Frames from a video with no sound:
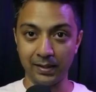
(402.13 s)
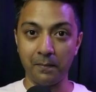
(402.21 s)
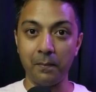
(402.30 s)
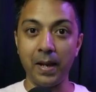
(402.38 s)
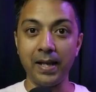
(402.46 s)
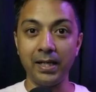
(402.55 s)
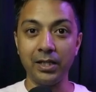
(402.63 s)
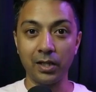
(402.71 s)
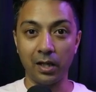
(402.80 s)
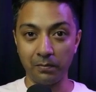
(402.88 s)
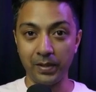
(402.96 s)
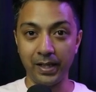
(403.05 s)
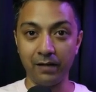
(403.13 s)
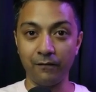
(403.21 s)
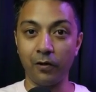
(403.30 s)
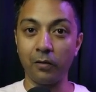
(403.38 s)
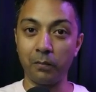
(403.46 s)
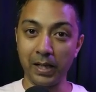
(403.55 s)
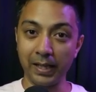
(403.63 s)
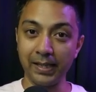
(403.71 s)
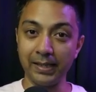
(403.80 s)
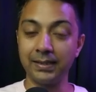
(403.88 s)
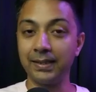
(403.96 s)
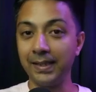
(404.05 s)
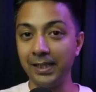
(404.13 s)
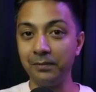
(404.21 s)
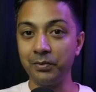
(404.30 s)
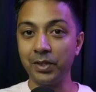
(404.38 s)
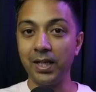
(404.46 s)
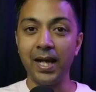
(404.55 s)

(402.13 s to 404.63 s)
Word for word: manage update for plugins, themes,